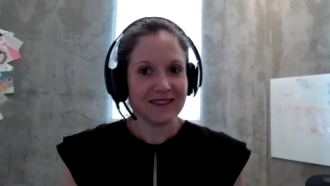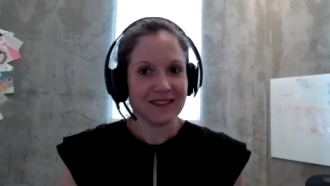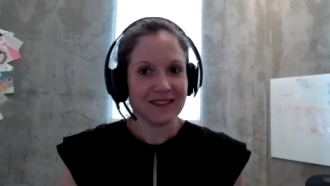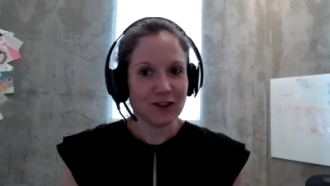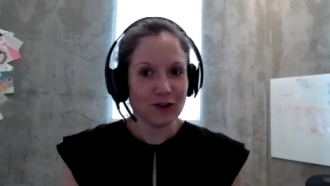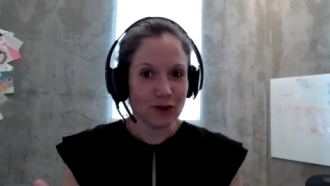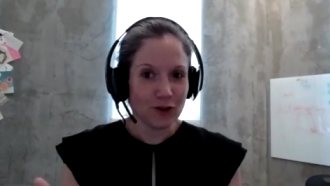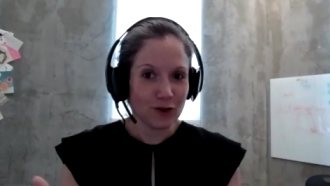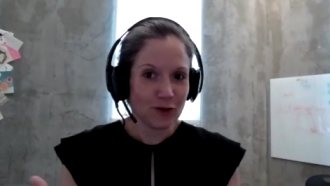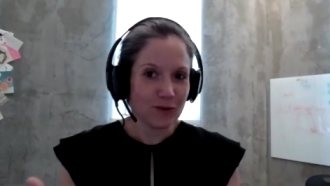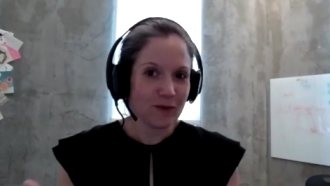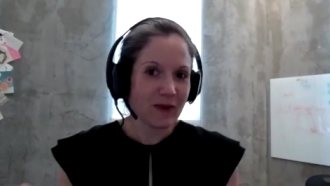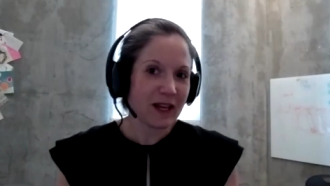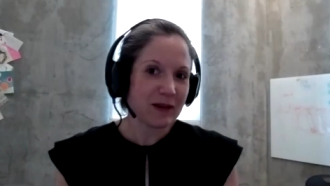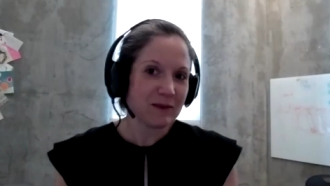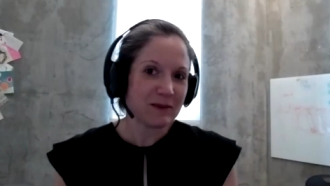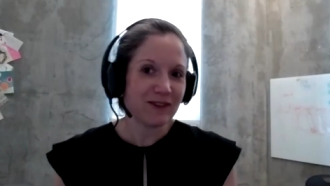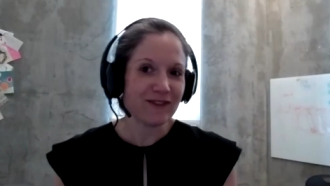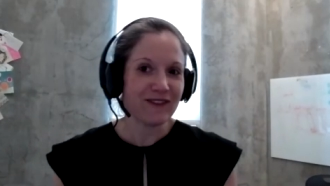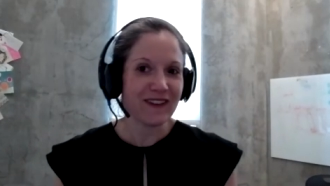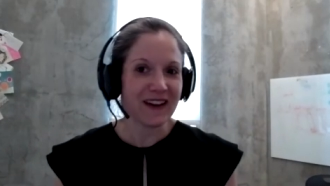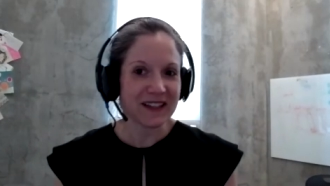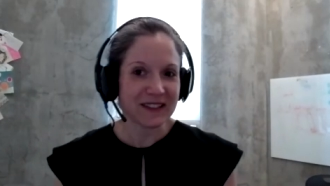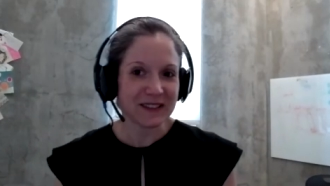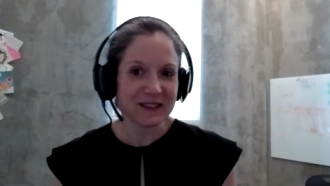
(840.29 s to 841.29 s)
new baby
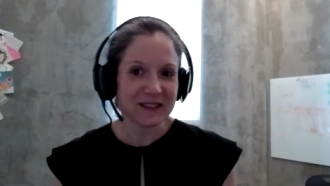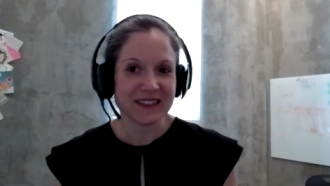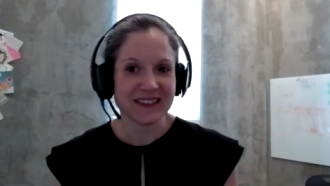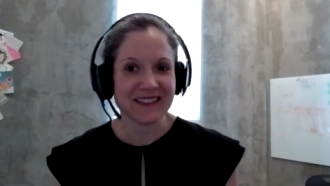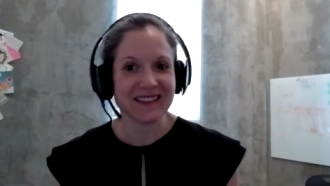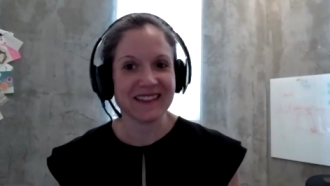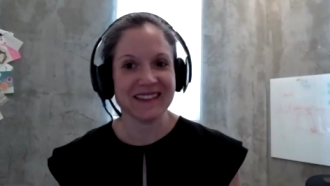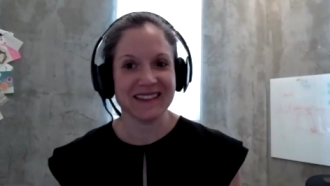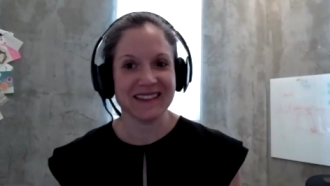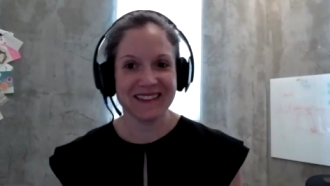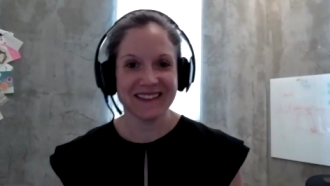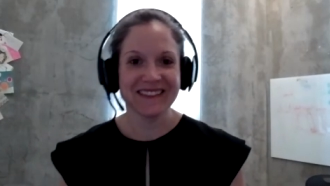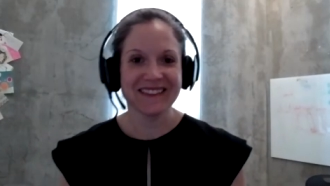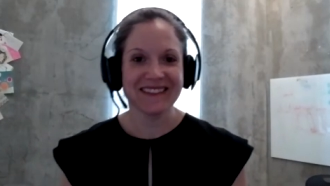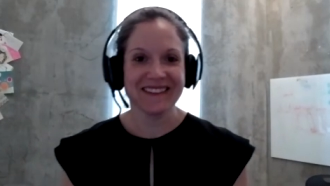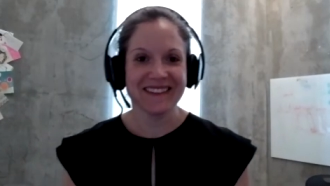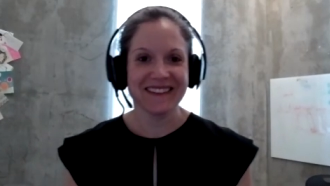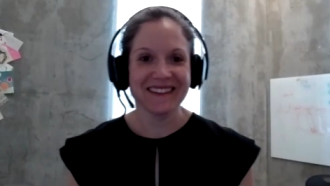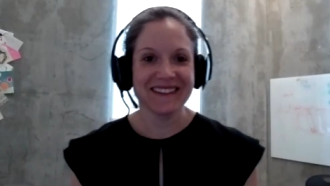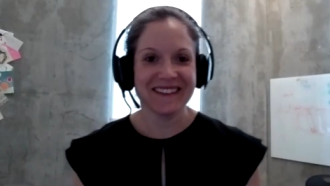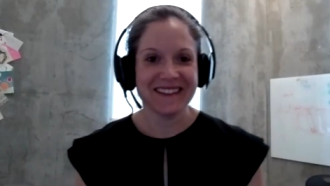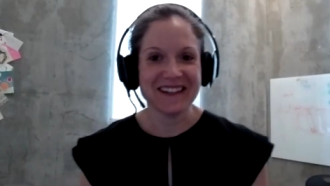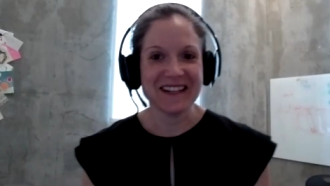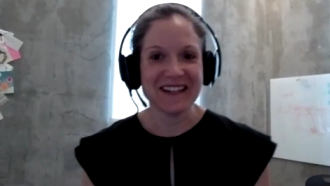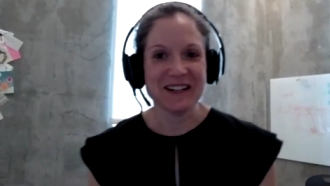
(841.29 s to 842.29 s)
faculty,
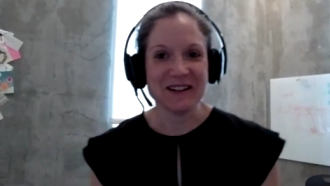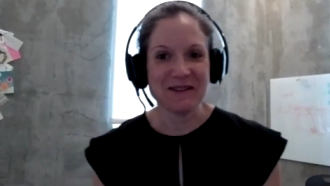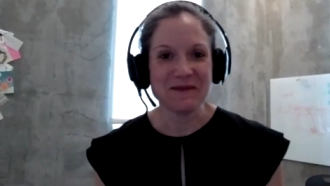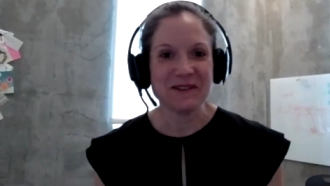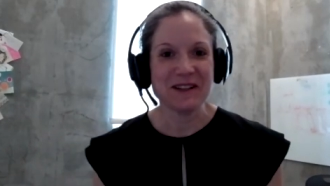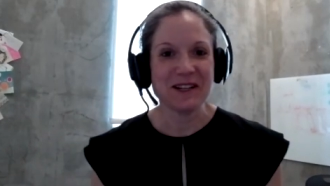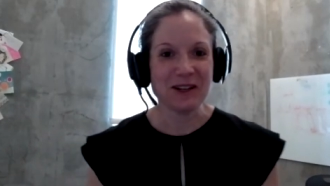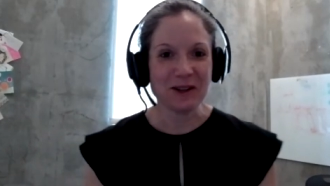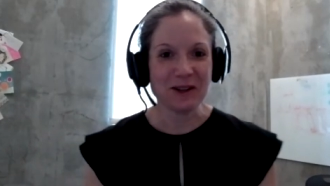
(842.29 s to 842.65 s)
um, mm-hmm.